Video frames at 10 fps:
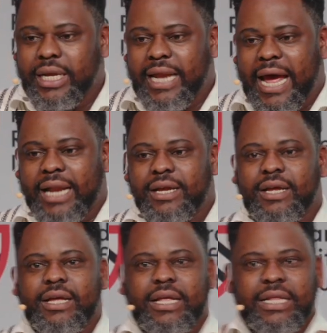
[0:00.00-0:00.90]
that
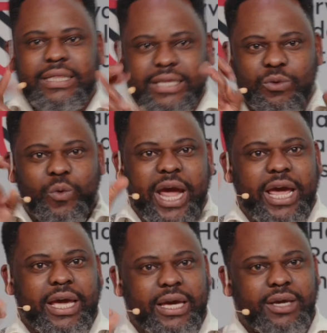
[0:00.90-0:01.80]
the
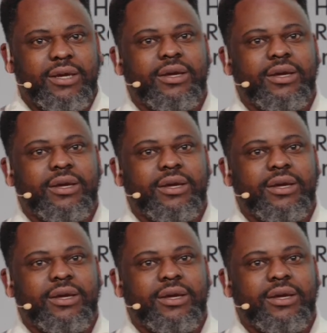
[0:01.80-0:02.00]
way